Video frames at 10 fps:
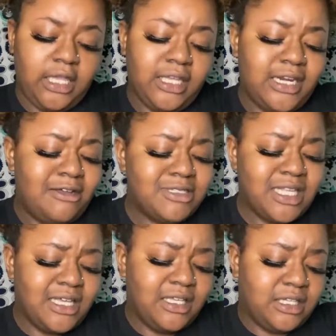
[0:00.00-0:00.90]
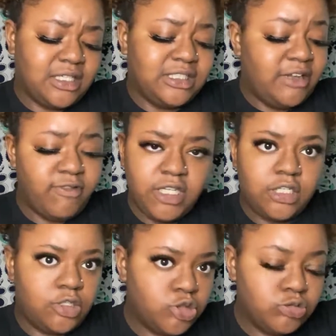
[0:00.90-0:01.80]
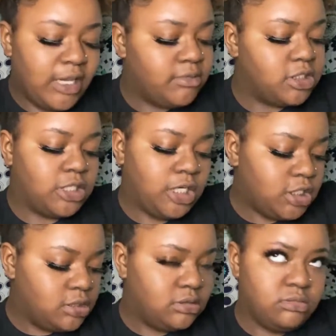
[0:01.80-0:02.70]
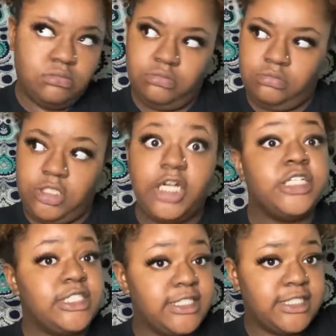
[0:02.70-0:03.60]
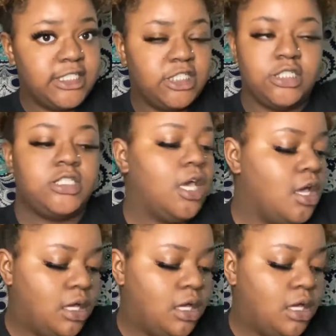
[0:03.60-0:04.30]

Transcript: And I was like, they really cute. They was 36 inches.